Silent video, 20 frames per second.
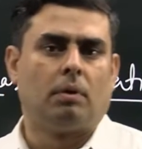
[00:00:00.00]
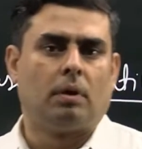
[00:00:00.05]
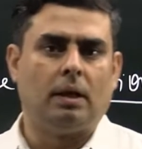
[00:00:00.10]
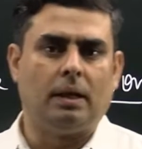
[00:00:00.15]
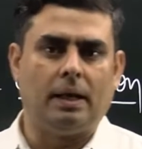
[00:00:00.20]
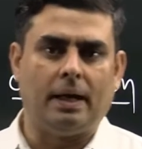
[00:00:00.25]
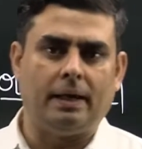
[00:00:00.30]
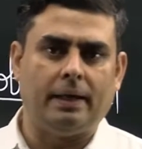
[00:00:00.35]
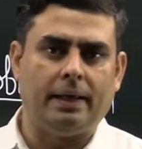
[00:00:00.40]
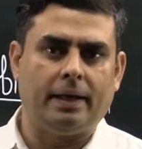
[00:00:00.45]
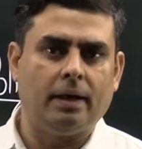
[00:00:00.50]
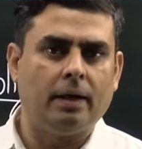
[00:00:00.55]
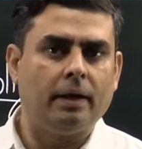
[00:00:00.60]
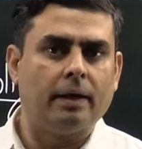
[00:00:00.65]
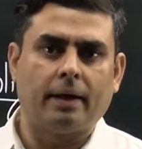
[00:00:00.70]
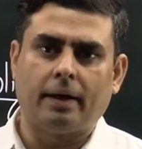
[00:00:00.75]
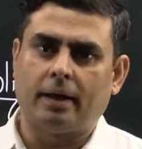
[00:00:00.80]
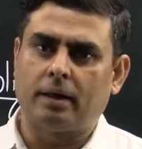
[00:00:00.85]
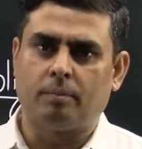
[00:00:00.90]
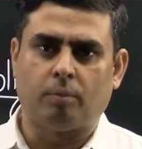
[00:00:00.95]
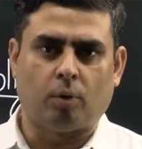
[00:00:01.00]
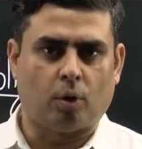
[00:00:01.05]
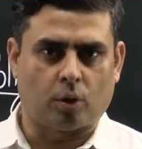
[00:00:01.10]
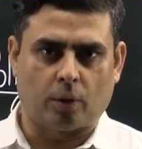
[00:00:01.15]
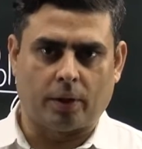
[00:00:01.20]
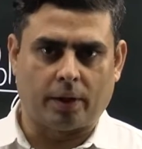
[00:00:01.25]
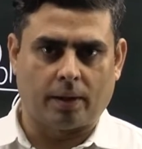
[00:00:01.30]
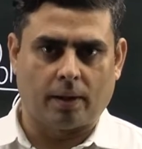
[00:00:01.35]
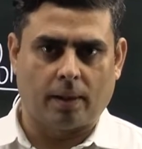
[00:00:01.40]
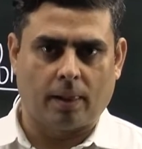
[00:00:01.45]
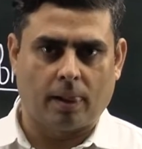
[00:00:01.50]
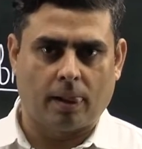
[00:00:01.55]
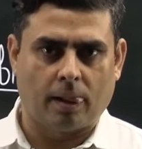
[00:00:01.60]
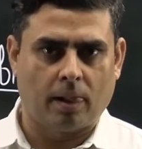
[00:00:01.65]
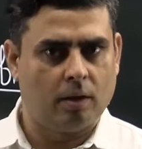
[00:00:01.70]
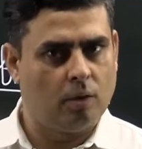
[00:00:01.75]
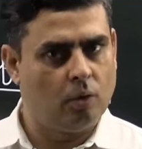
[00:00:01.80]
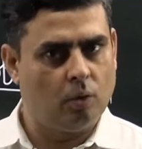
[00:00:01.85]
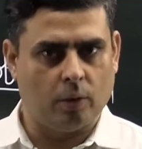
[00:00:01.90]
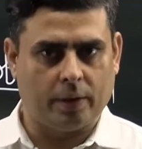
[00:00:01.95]
lending and borrowing.
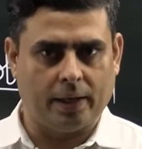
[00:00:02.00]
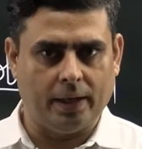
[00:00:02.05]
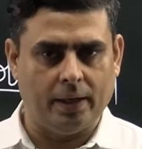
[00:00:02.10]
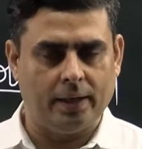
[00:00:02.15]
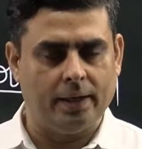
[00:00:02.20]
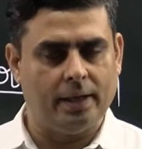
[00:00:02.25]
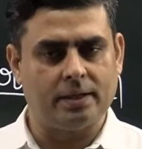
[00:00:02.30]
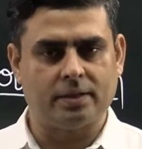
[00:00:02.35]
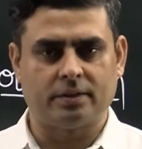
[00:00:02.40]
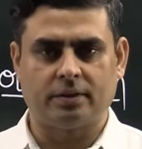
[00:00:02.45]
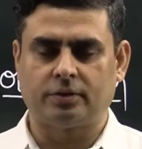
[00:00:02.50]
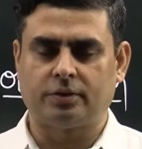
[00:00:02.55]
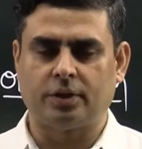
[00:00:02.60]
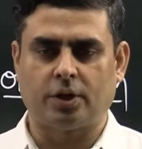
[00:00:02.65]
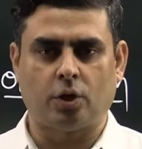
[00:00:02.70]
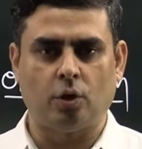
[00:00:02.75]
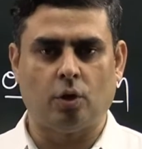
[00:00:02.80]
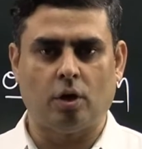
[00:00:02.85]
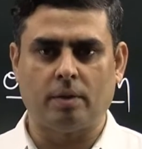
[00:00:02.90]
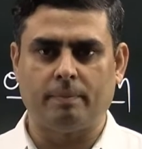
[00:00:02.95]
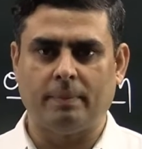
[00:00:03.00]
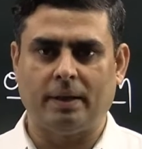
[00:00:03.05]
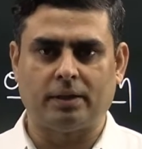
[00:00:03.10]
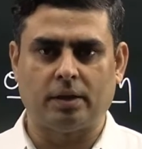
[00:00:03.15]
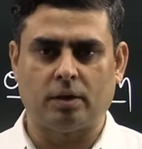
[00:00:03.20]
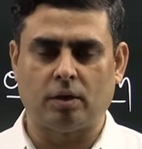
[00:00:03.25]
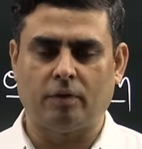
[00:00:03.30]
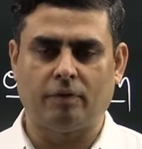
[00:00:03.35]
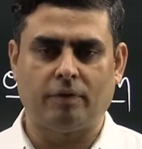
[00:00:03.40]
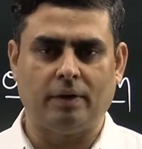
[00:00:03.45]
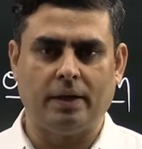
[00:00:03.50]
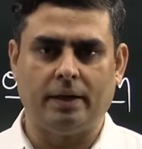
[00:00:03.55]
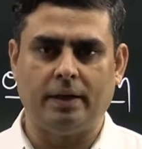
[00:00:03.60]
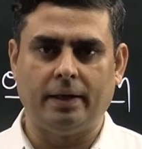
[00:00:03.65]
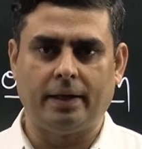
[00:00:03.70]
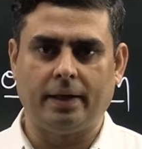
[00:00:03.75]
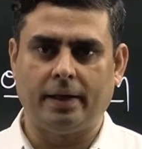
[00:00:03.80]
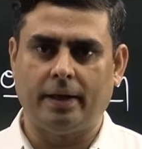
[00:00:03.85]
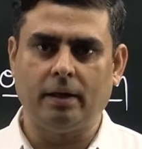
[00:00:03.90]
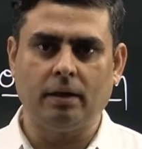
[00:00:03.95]
Okay, it is a secured method of
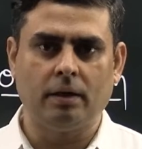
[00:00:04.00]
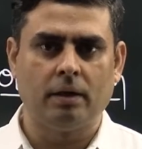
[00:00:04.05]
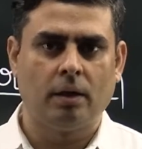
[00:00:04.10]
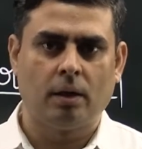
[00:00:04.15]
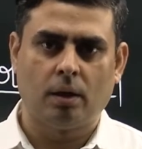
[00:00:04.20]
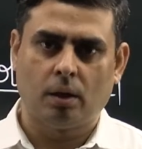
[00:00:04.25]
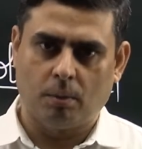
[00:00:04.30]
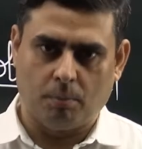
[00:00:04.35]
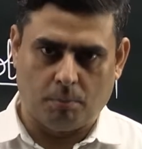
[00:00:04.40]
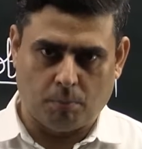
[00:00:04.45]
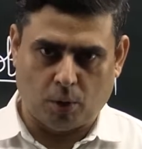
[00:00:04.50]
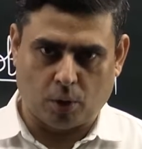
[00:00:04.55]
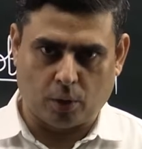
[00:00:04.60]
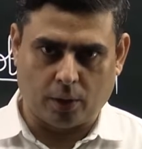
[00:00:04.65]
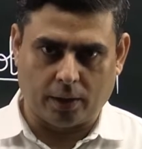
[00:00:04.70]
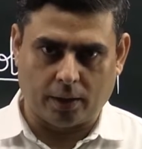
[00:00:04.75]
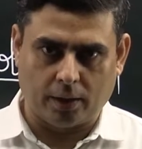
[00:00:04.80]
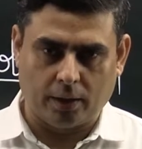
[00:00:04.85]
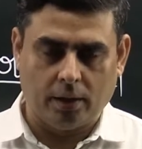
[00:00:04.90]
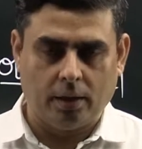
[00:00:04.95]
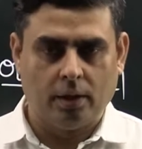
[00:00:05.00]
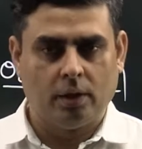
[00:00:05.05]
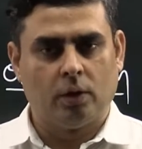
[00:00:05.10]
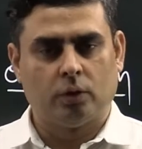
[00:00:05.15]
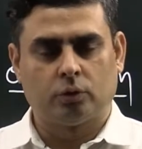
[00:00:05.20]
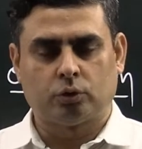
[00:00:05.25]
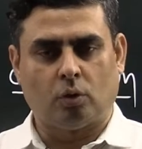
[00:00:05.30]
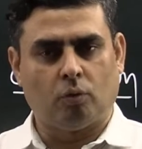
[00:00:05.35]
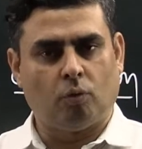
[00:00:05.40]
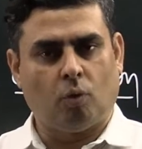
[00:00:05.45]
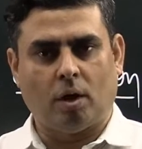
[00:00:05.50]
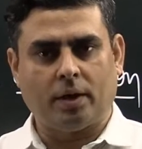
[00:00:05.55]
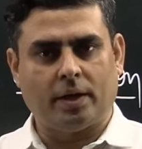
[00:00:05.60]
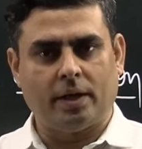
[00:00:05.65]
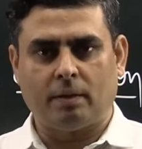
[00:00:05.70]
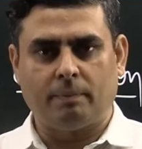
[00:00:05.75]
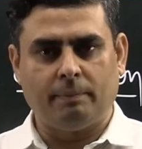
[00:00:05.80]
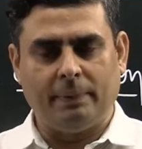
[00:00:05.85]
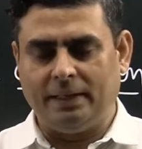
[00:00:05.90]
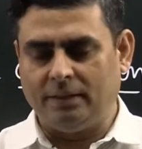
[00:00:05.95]
lending and borrowing. So what
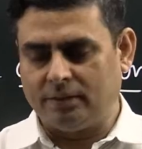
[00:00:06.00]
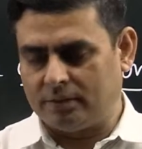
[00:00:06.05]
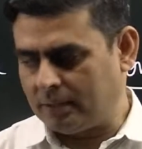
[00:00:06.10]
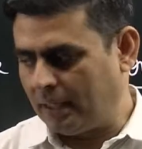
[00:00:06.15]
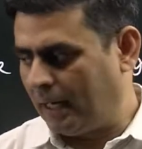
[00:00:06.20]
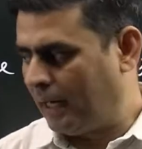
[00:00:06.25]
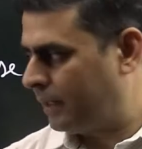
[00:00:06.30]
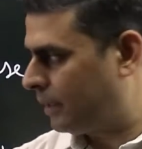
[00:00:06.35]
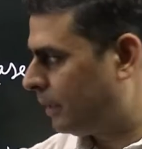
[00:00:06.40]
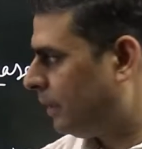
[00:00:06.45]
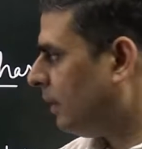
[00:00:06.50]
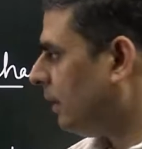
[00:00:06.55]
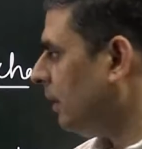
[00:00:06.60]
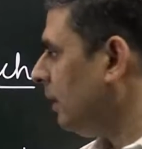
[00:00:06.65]
it means that,